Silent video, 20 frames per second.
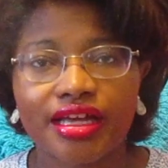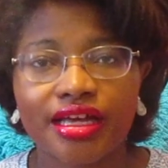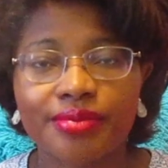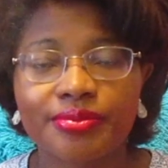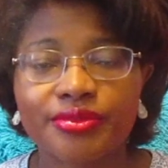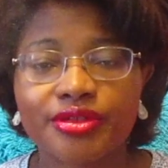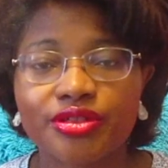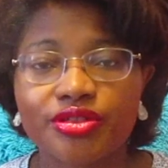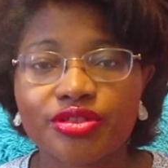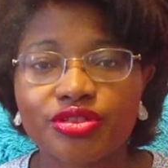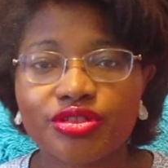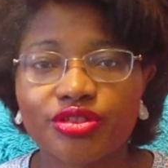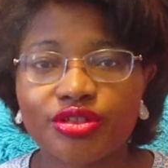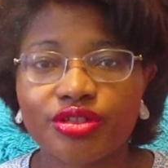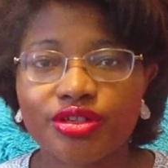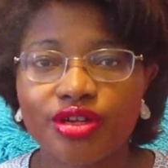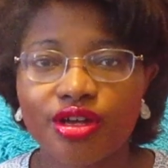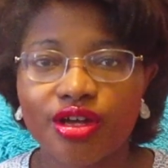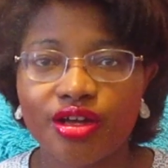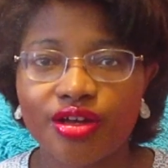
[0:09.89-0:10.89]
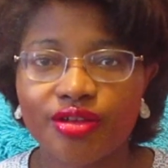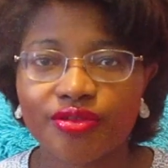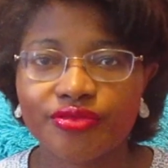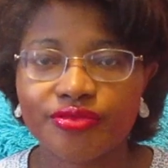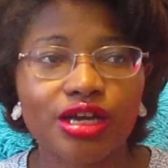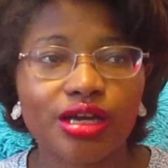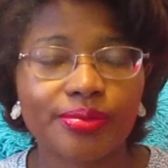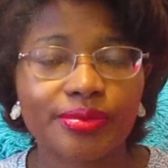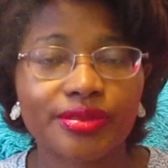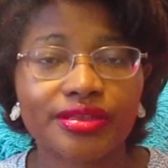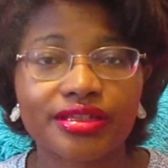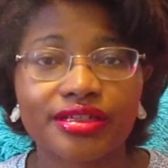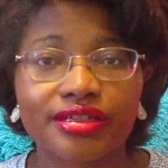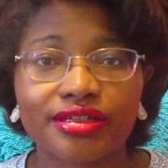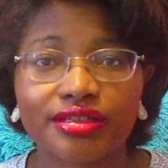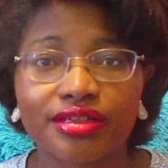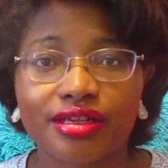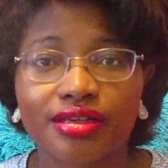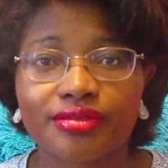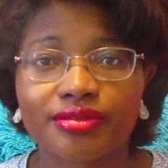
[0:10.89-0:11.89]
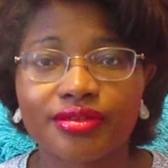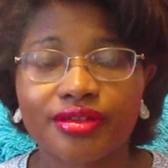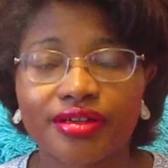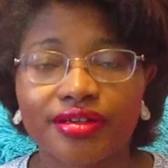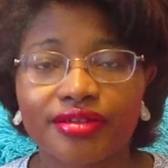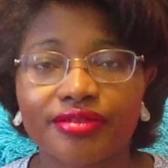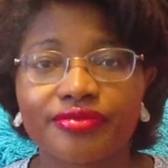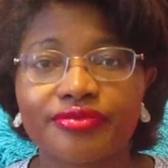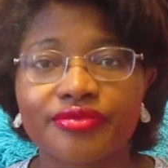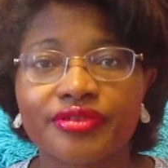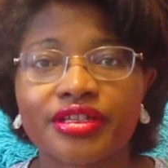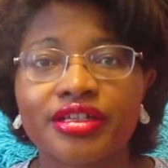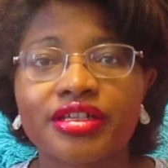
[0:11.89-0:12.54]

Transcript: I'm gonna start off a topic that a lot of